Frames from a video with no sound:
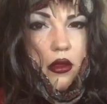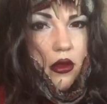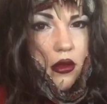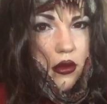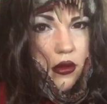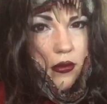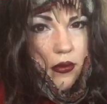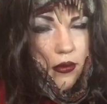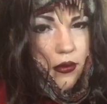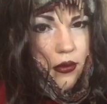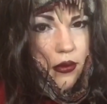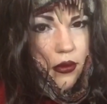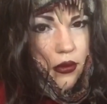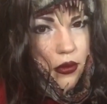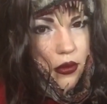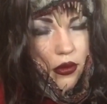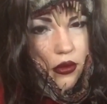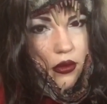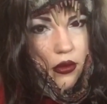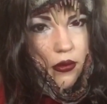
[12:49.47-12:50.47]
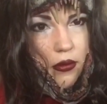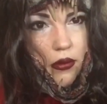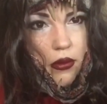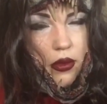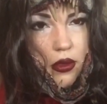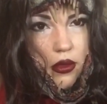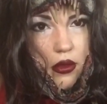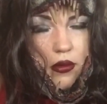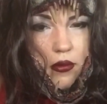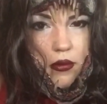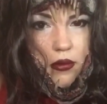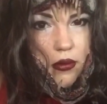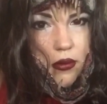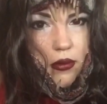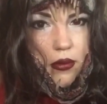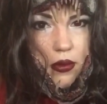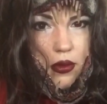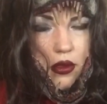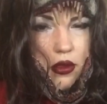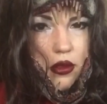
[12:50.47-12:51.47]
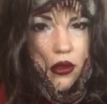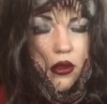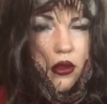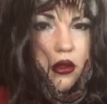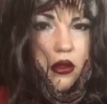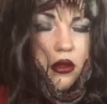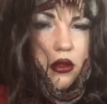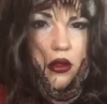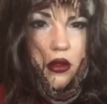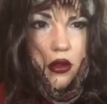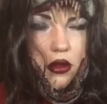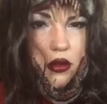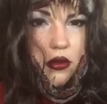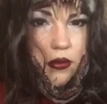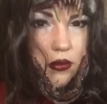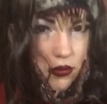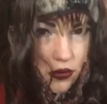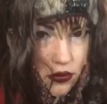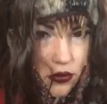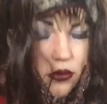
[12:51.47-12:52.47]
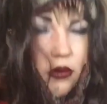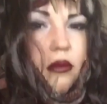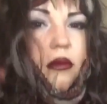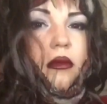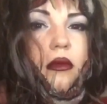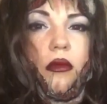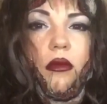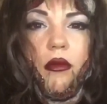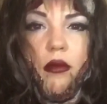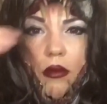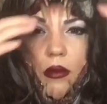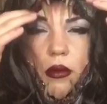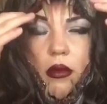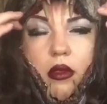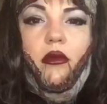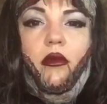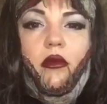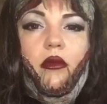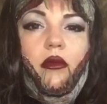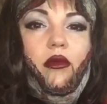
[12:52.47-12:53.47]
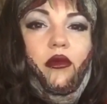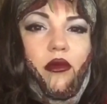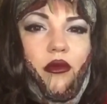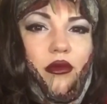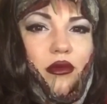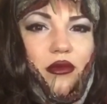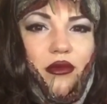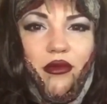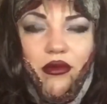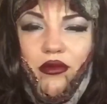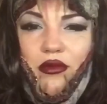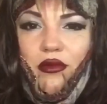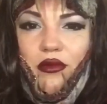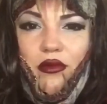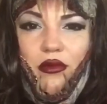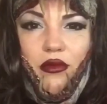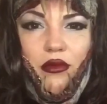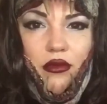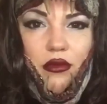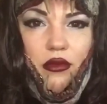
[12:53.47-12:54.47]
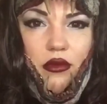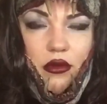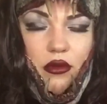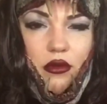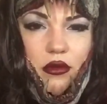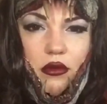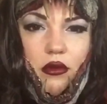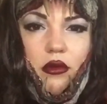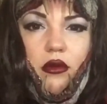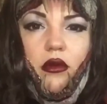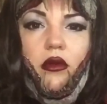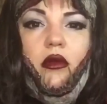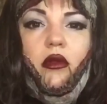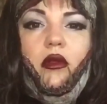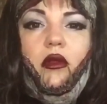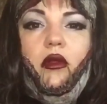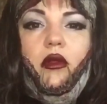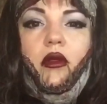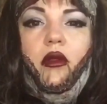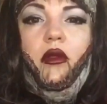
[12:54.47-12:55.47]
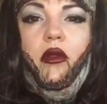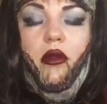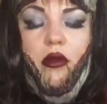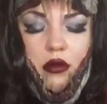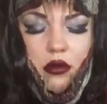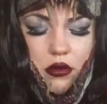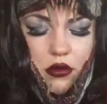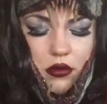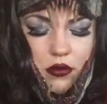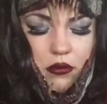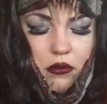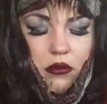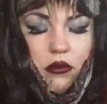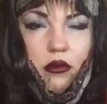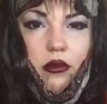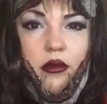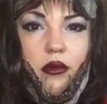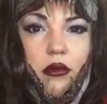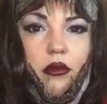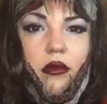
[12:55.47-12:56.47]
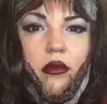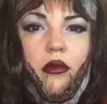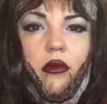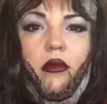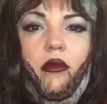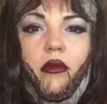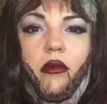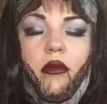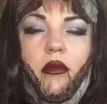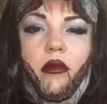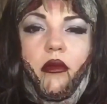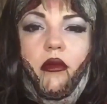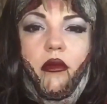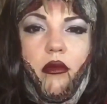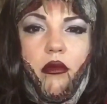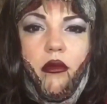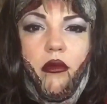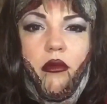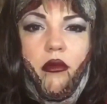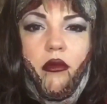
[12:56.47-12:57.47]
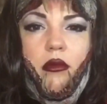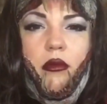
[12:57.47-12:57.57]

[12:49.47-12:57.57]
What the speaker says: So of course I'm going to have a hood on, and that is why it's okay to just throw those extensions on top.